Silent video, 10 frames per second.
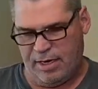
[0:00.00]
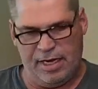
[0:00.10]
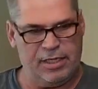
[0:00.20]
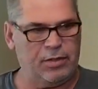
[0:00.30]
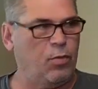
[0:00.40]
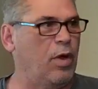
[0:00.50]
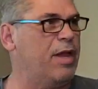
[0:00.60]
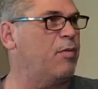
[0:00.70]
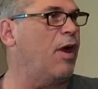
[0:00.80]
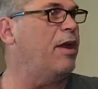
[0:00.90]
It's
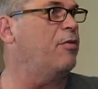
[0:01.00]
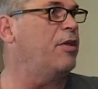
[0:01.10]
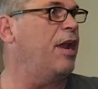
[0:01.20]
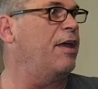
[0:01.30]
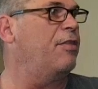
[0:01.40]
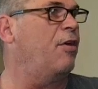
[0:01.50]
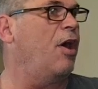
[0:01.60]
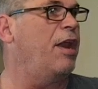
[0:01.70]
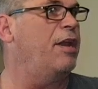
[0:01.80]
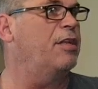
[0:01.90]
way brighter than I
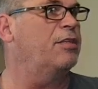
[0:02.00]
thought.